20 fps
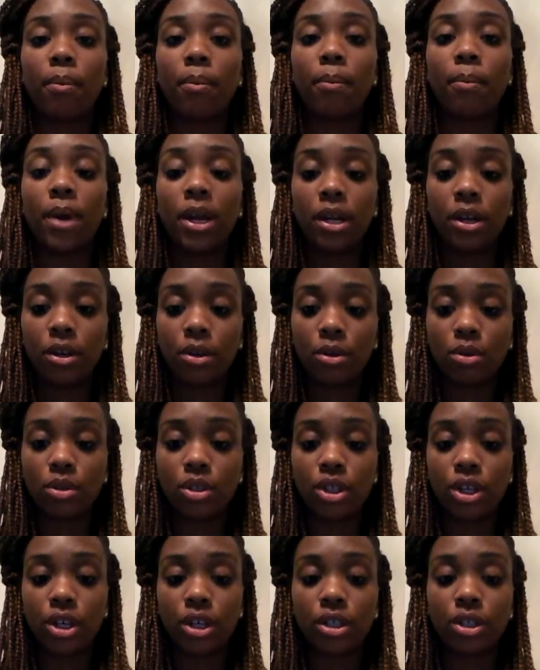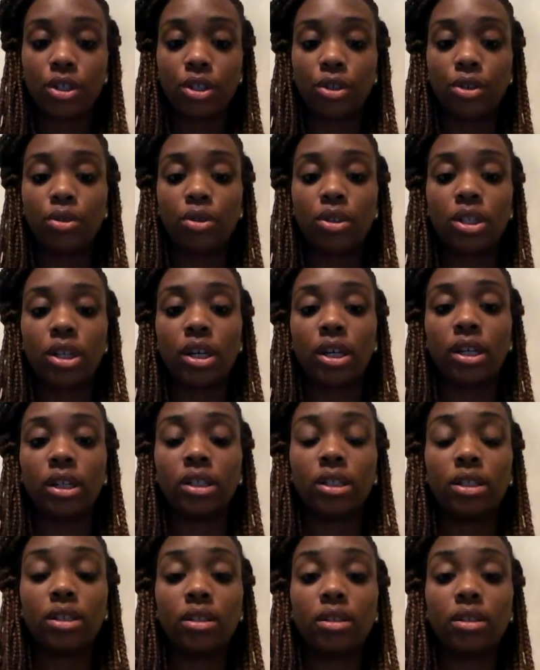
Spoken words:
many users using